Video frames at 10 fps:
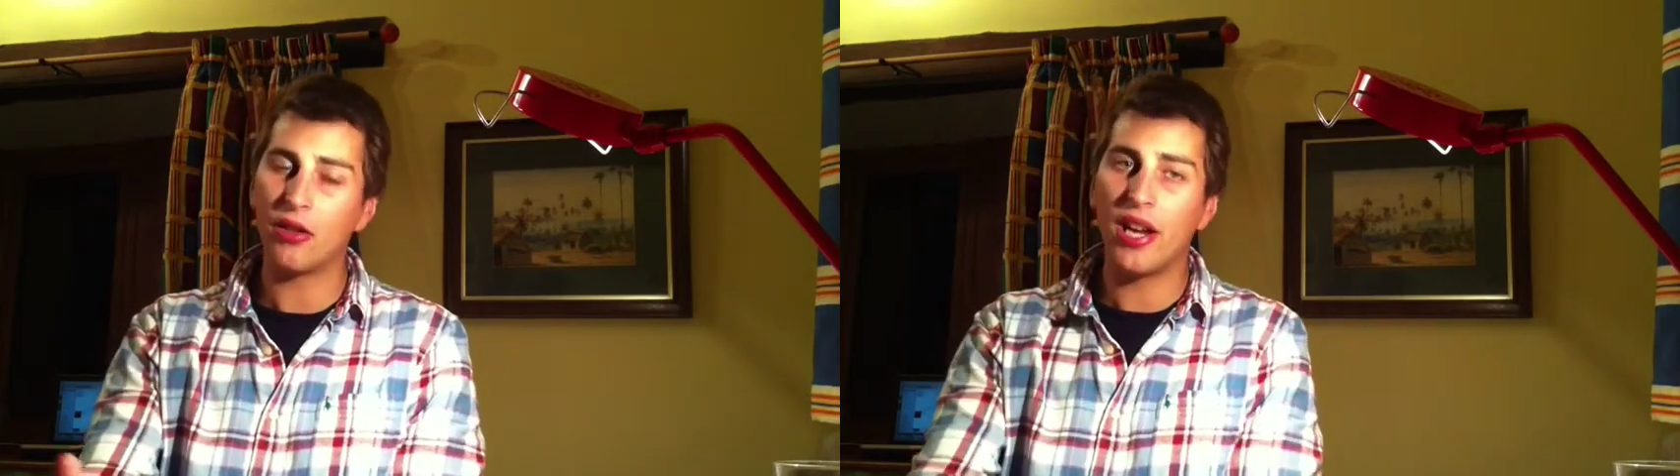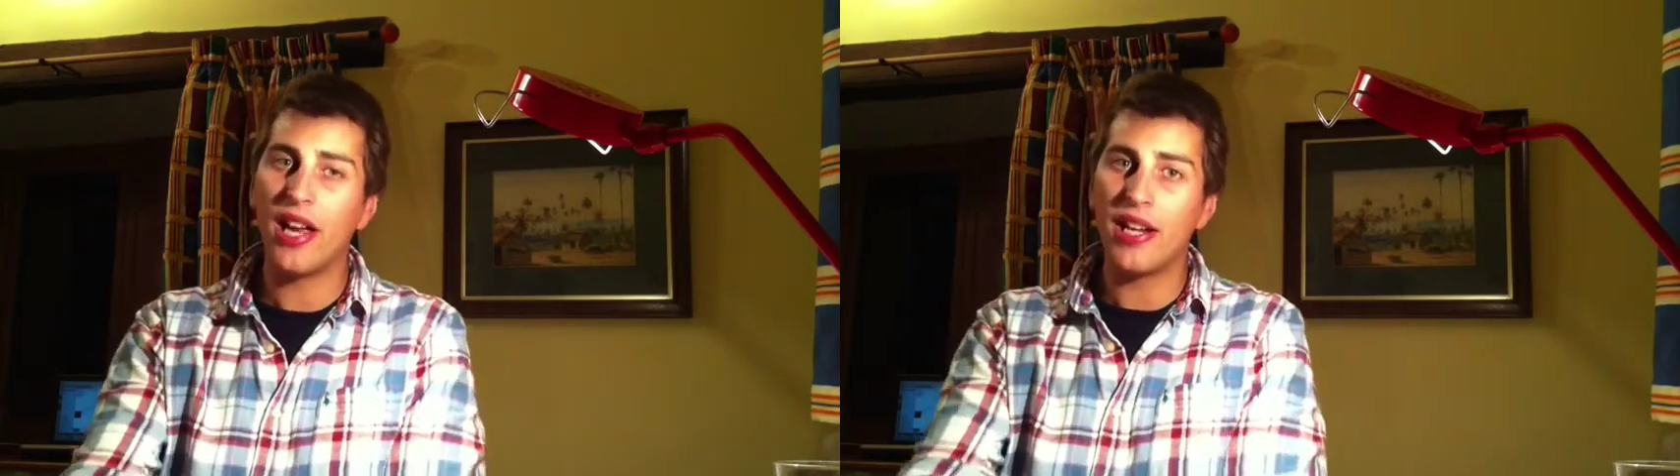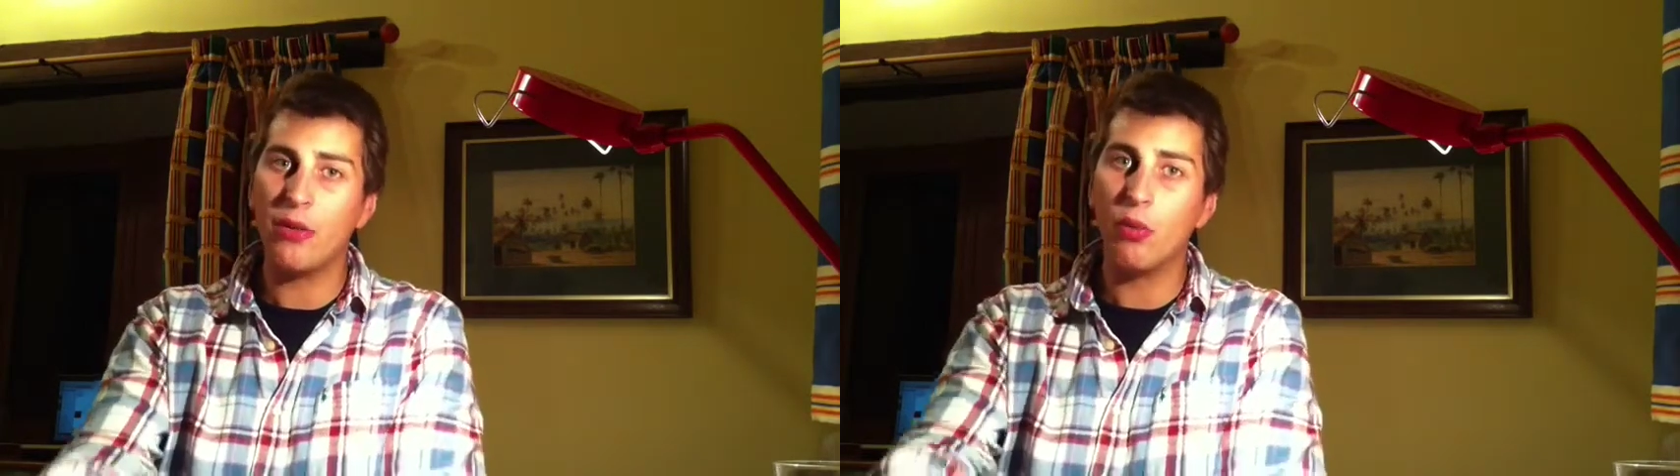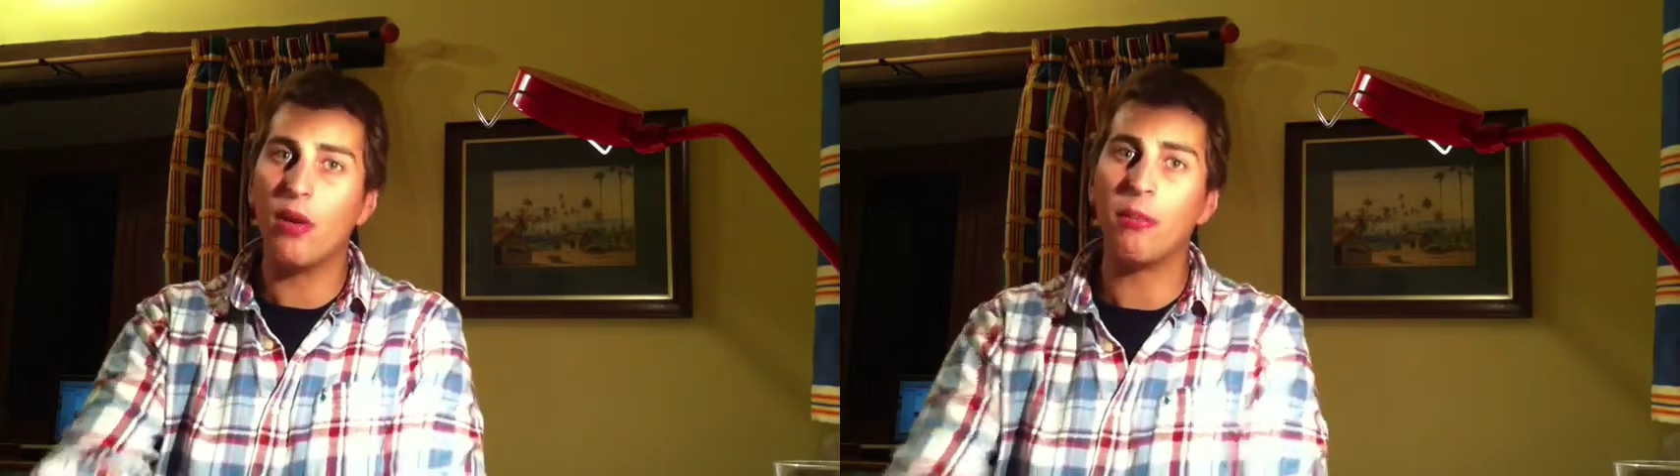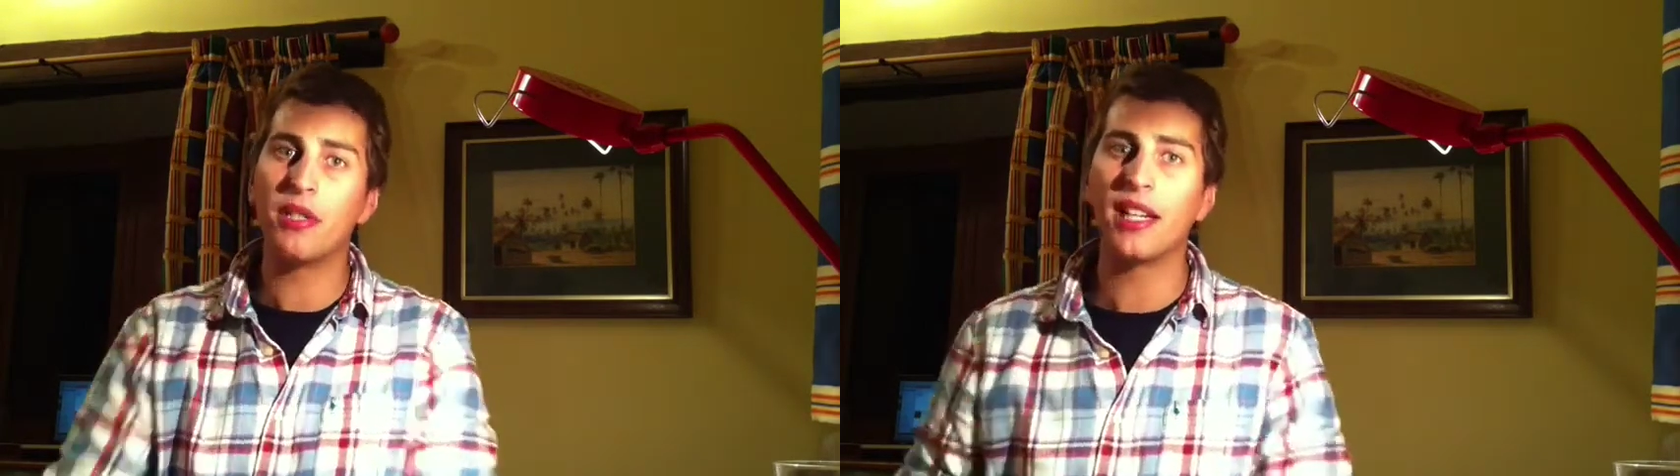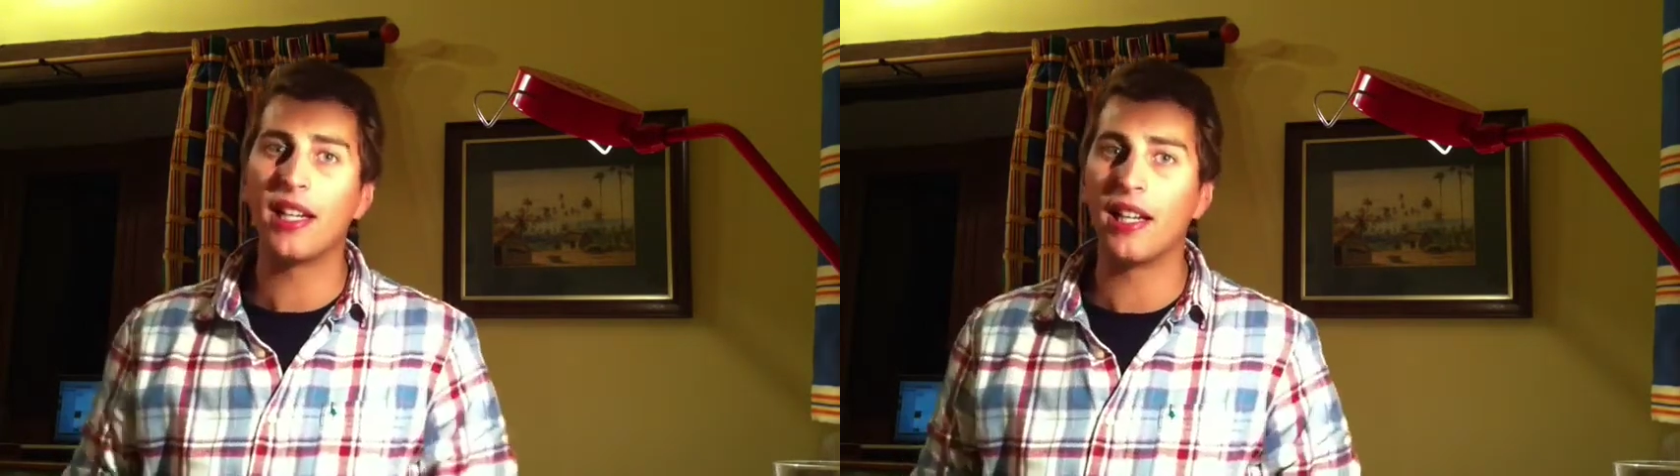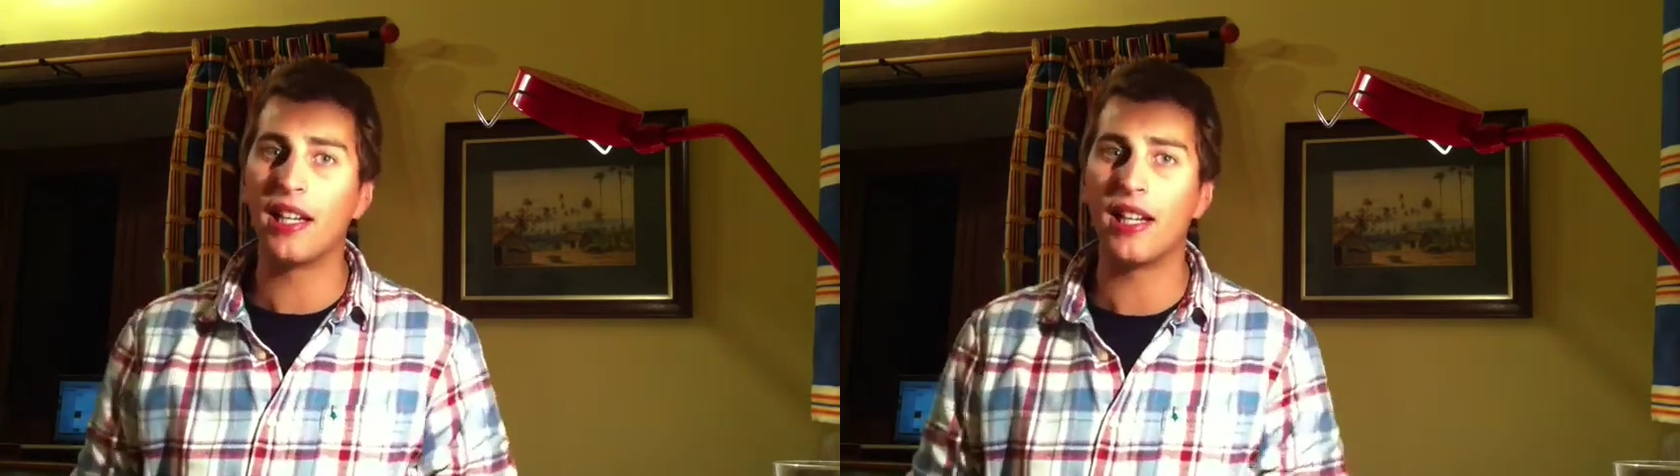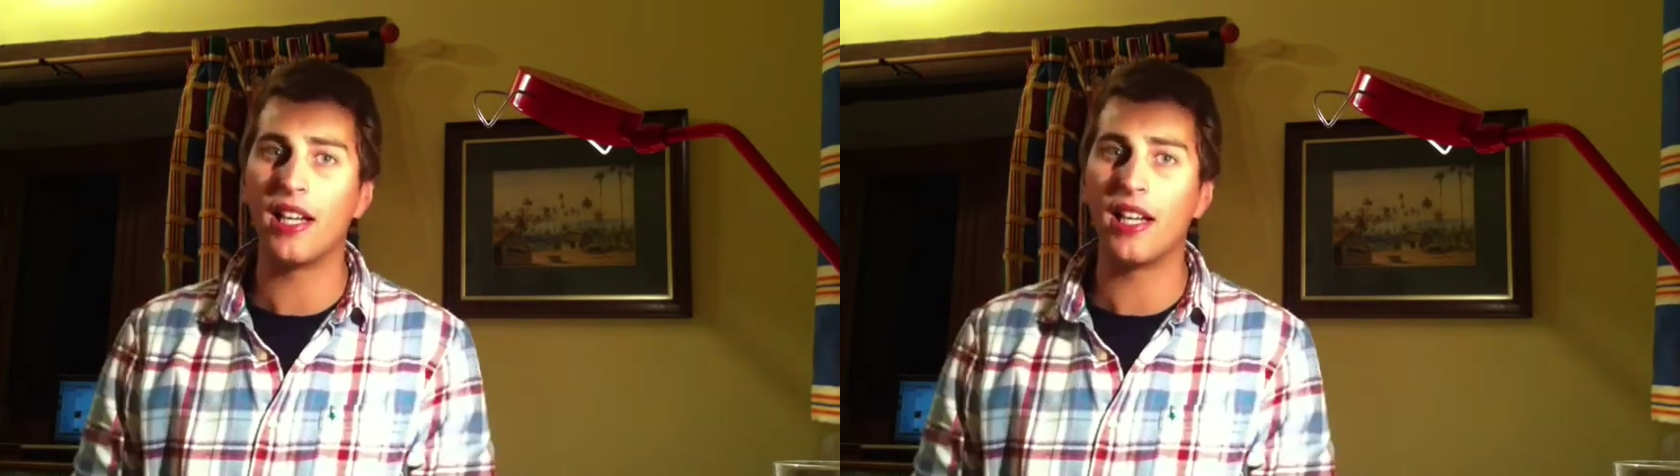grenades weren't particularly